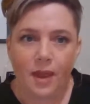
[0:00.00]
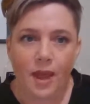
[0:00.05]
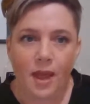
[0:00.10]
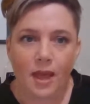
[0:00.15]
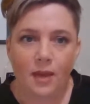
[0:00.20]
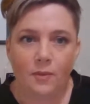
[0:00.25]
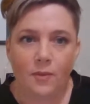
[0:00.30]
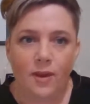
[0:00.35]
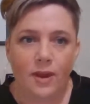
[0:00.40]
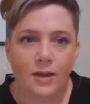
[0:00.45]

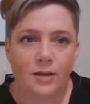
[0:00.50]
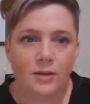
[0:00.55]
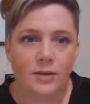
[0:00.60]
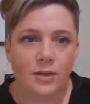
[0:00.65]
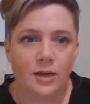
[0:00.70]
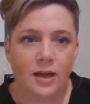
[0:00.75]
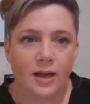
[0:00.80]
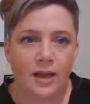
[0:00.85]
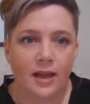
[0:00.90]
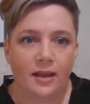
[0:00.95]
And where
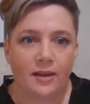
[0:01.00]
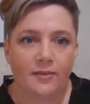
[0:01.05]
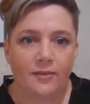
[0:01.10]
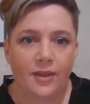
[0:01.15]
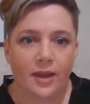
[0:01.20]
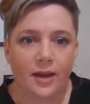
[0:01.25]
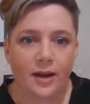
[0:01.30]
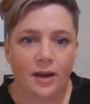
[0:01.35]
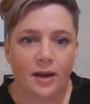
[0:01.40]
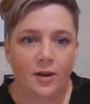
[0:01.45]
did I
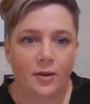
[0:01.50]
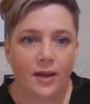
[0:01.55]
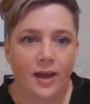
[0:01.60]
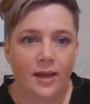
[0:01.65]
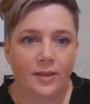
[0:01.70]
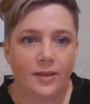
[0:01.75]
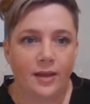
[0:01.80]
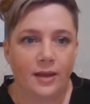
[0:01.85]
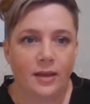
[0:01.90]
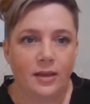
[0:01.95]
have that? I know I
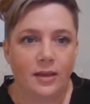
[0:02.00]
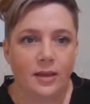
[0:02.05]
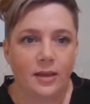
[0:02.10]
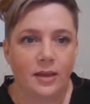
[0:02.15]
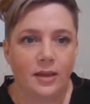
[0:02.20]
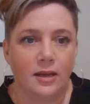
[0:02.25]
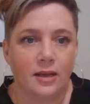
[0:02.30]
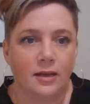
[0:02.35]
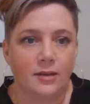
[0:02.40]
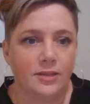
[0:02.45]
had that in
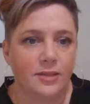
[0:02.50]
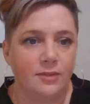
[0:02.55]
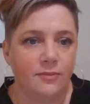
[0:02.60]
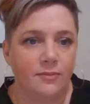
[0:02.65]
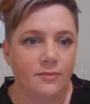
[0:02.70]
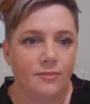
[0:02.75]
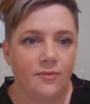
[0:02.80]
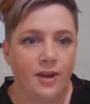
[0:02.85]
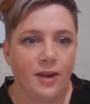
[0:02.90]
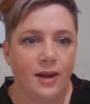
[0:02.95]
the
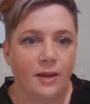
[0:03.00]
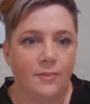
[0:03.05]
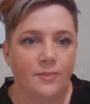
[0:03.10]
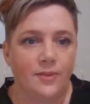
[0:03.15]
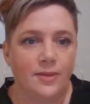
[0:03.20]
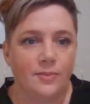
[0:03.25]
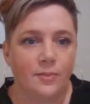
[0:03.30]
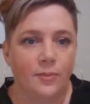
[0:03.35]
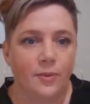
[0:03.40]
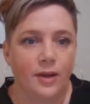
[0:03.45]
feed up
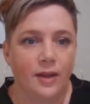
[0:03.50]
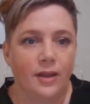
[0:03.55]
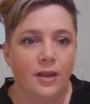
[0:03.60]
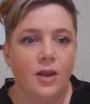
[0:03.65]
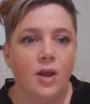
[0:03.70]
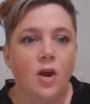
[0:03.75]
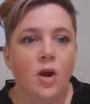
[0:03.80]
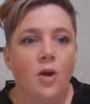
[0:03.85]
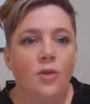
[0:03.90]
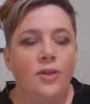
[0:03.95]
this morning.
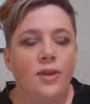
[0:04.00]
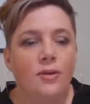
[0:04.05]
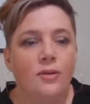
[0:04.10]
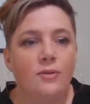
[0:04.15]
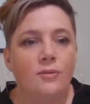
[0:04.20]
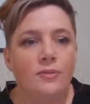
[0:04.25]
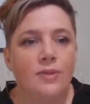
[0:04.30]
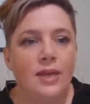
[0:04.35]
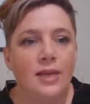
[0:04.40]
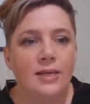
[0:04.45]
There
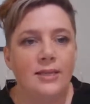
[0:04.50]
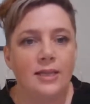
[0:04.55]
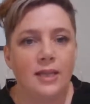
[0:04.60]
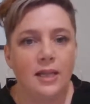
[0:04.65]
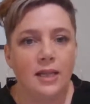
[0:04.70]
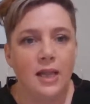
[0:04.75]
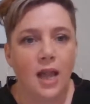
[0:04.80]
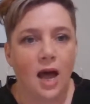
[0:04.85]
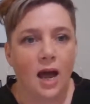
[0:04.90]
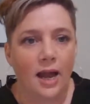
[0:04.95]
are things
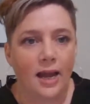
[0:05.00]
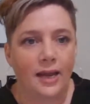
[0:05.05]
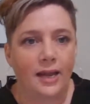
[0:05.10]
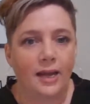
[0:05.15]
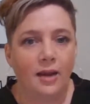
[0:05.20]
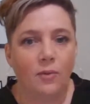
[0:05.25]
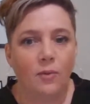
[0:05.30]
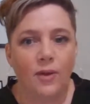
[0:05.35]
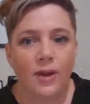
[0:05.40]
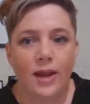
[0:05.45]

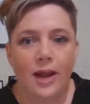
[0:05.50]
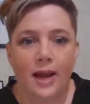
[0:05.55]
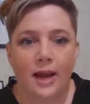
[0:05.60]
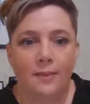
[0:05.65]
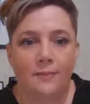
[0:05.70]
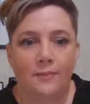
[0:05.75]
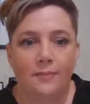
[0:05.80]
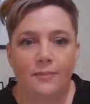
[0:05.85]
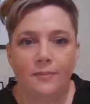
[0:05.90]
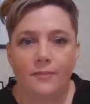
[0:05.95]
like
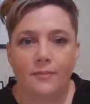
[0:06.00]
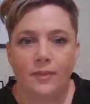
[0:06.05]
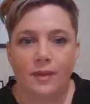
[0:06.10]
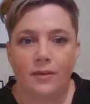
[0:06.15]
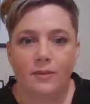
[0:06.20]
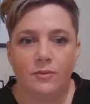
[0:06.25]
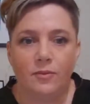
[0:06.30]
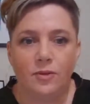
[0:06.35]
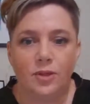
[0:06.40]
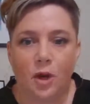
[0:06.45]

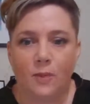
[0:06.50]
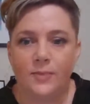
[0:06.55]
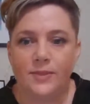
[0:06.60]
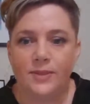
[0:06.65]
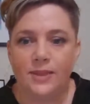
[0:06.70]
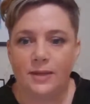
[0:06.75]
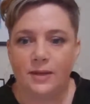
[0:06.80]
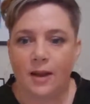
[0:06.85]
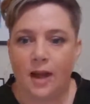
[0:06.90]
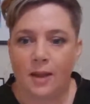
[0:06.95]

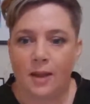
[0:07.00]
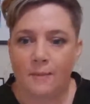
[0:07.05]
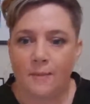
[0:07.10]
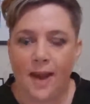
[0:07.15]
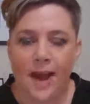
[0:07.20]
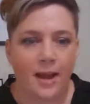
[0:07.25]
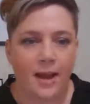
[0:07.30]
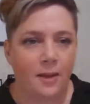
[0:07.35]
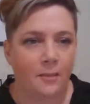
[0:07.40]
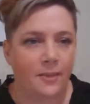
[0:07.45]
jobs and
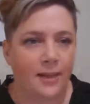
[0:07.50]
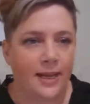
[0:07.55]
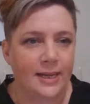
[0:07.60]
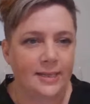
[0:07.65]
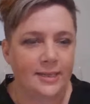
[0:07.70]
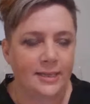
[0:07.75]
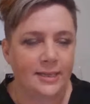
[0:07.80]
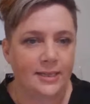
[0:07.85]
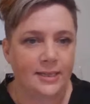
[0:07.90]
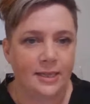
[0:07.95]

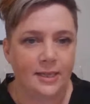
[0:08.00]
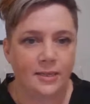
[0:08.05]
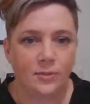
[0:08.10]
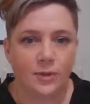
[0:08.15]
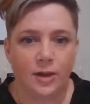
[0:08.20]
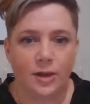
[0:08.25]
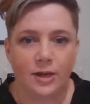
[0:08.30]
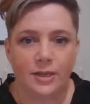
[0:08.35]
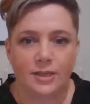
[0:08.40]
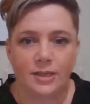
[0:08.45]
marketplace listings were
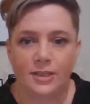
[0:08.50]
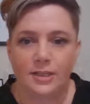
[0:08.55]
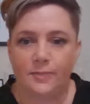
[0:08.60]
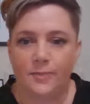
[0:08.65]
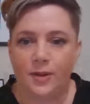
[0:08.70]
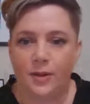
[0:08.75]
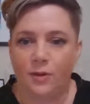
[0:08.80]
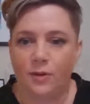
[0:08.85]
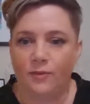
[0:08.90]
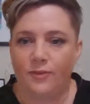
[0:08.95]
going to
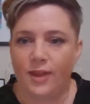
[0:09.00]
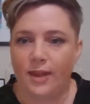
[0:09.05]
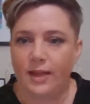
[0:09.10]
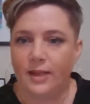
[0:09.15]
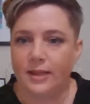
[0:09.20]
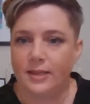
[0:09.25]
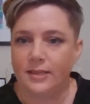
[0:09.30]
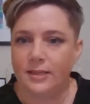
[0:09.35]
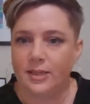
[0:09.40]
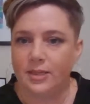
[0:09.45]
disappear off that
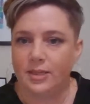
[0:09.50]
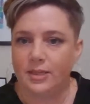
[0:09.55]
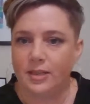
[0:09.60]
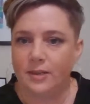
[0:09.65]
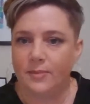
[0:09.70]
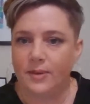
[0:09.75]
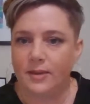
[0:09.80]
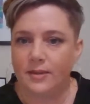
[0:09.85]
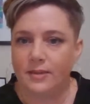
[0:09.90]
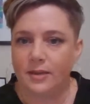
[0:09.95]
list. And just
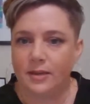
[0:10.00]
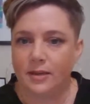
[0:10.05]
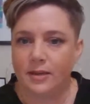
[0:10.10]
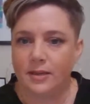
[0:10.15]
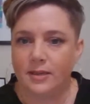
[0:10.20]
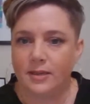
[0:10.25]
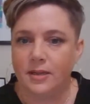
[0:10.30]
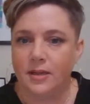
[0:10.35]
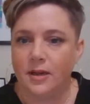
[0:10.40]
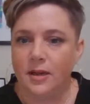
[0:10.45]
give me a
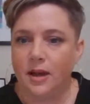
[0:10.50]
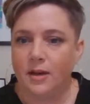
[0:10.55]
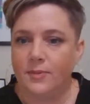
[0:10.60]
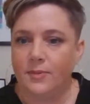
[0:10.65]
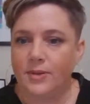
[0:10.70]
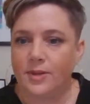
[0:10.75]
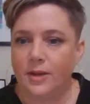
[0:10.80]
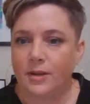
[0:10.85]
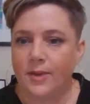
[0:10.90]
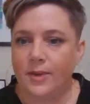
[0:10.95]
second. I'm
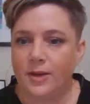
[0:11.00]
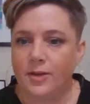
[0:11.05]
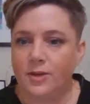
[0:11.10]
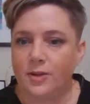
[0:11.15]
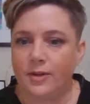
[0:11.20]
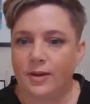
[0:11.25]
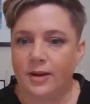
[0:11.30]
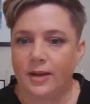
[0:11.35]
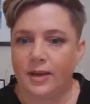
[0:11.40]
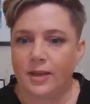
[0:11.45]
just going to make sure
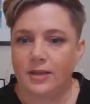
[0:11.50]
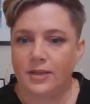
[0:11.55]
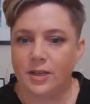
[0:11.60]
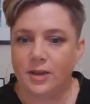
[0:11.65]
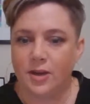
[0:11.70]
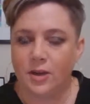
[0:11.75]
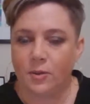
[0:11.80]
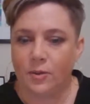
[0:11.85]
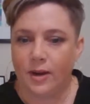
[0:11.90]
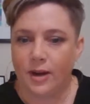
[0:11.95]
that I can tell
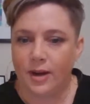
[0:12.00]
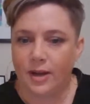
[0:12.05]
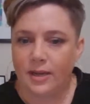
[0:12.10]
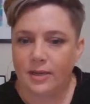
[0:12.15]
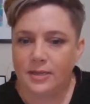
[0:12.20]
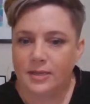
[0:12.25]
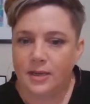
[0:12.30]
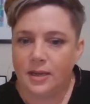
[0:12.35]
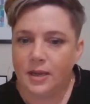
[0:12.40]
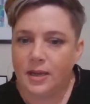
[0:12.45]
you what it
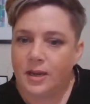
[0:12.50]
is.